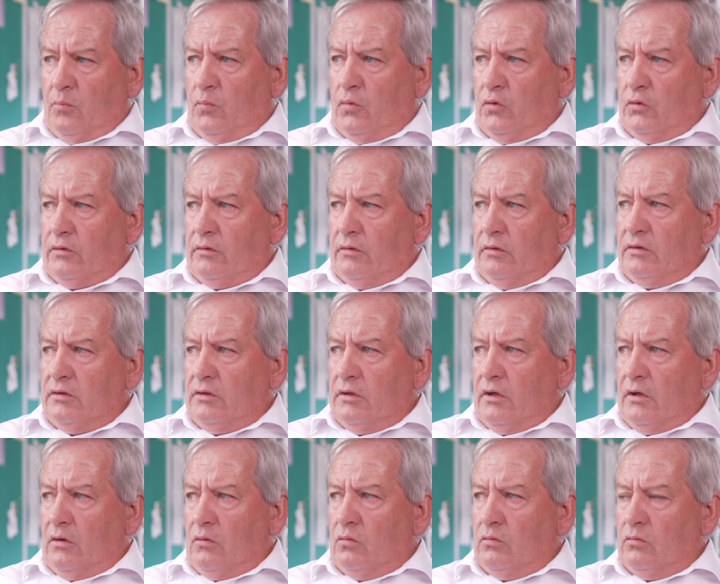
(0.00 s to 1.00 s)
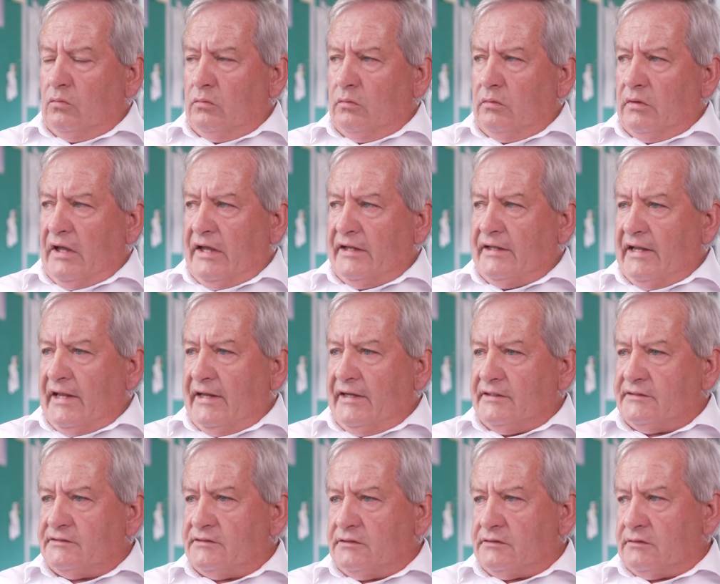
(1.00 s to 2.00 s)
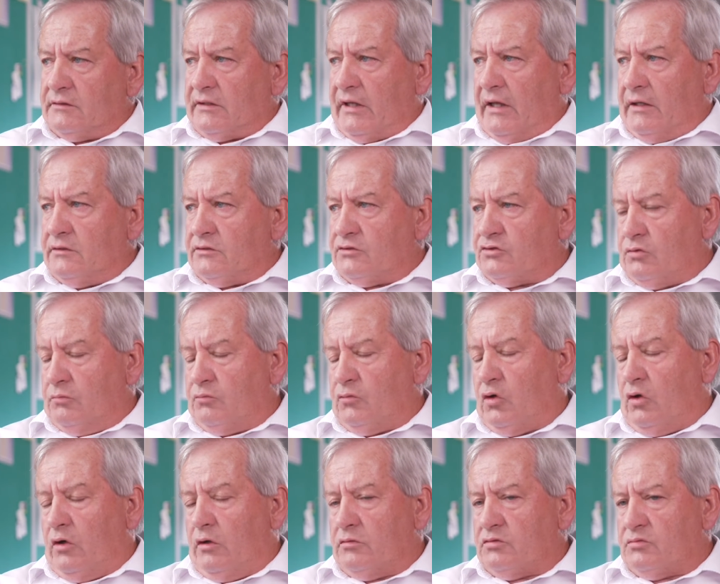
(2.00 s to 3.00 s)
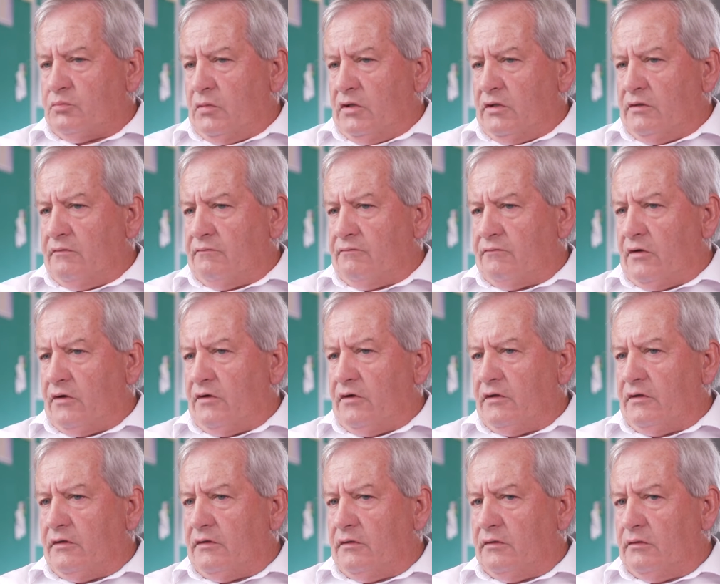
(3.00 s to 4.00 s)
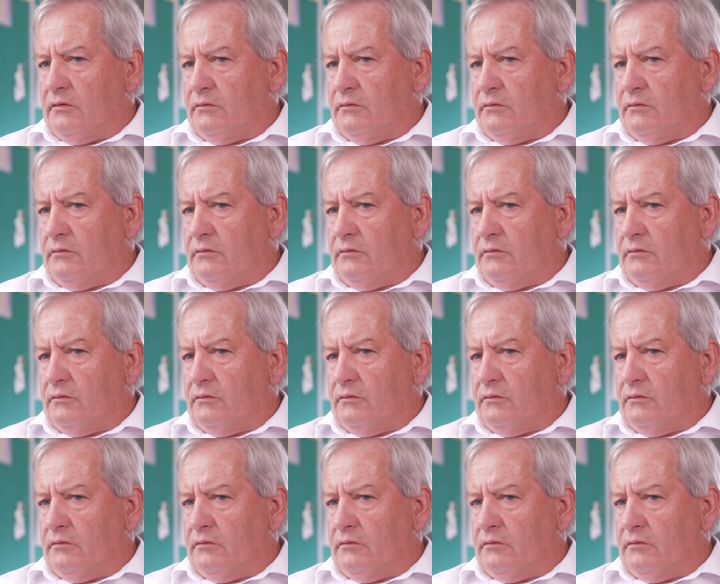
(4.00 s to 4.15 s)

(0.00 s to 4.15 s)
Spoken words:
But you know, athletics can sometimes be a very